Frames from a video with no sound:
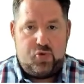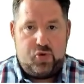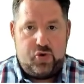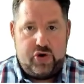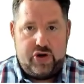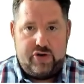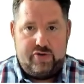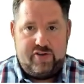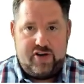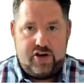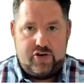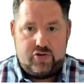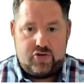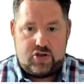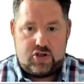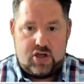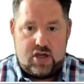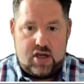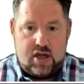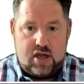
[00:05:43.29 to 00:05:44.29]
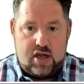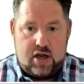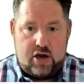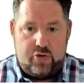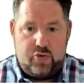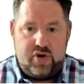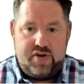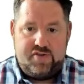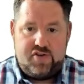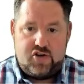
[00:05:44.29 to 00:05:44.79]

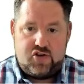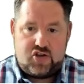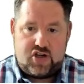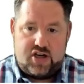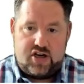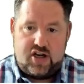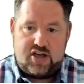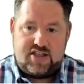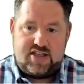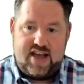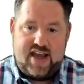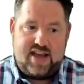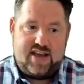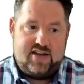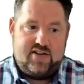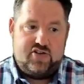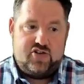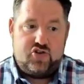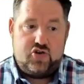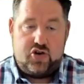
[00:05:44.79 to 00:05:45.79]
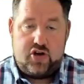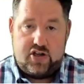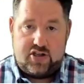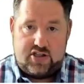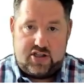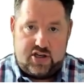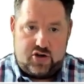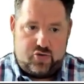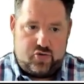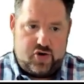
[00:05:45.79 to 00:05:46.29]
reviews are not taken into
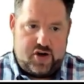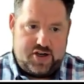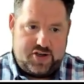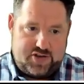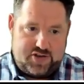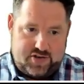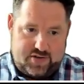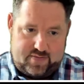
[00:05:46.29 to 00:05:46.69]
consideration.